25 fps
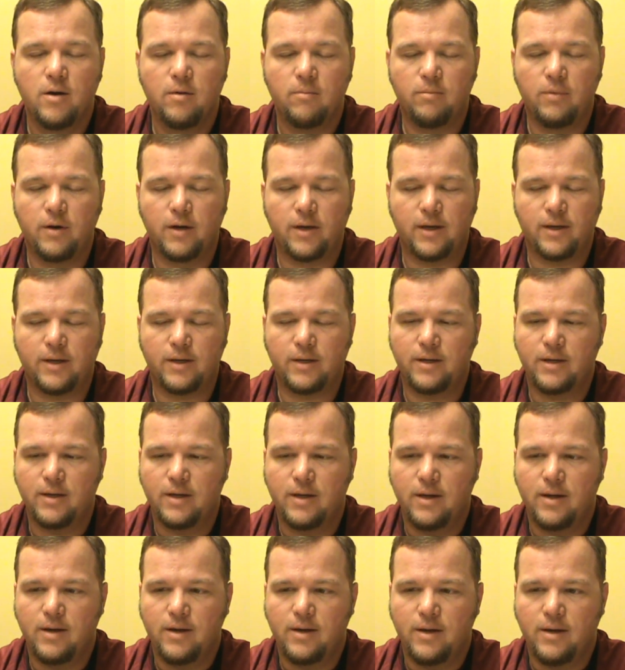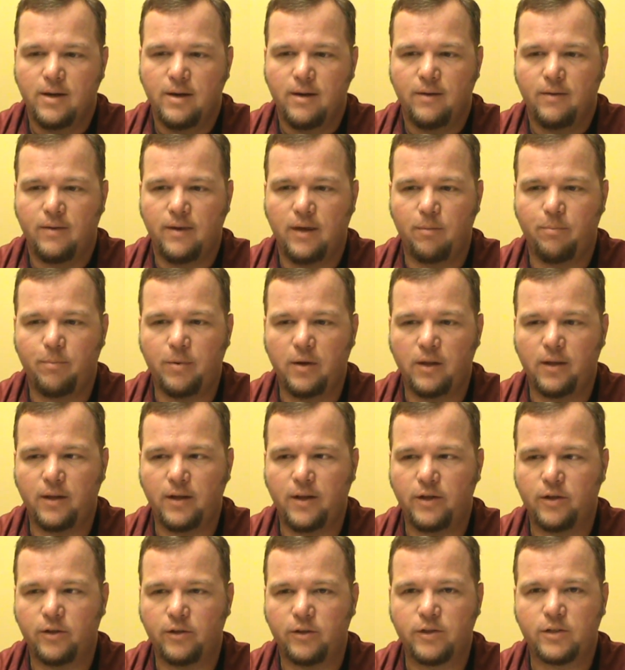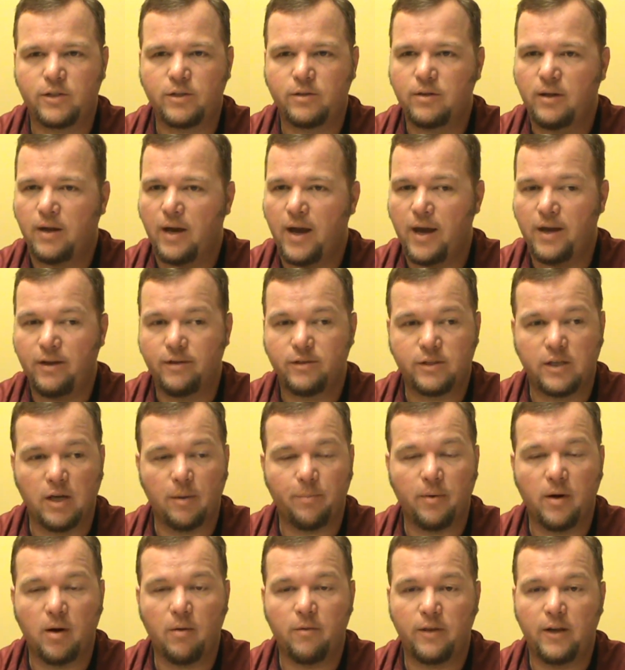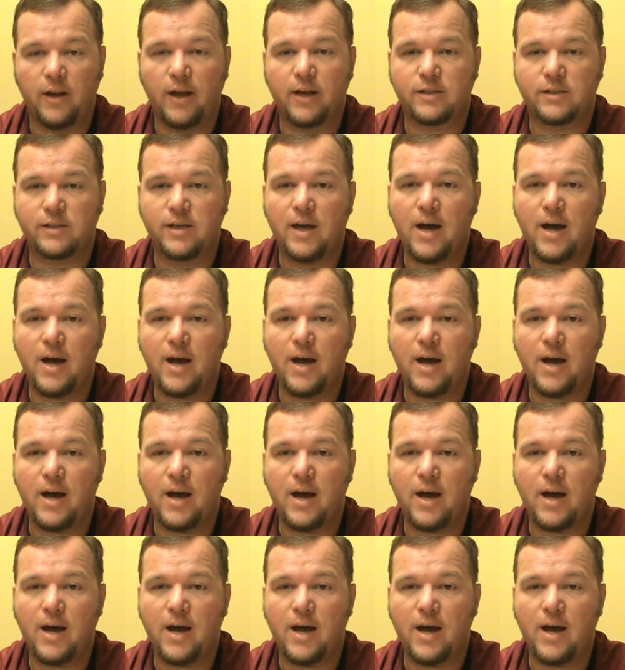But the ability to just, hey, step up with the next